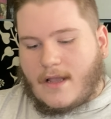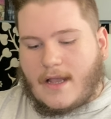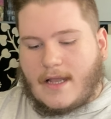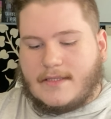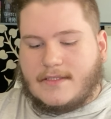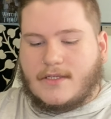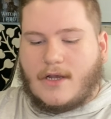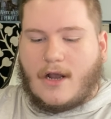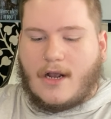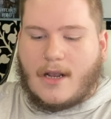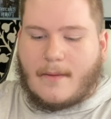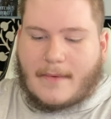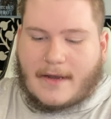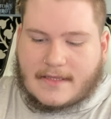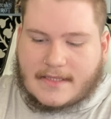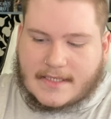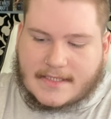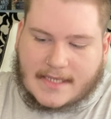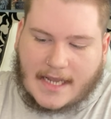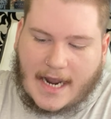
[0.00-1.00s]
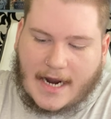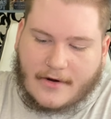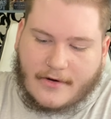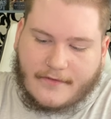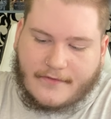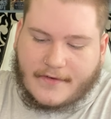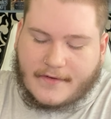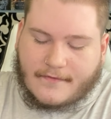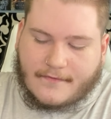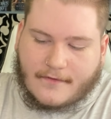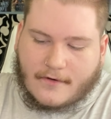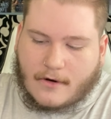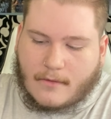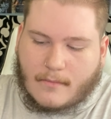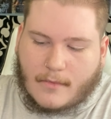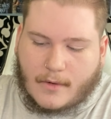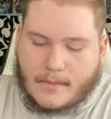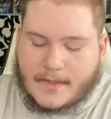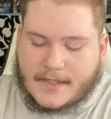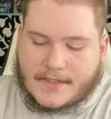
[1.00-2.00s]
and talk about this Hierophant for a
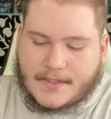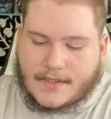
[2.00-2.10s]
moment.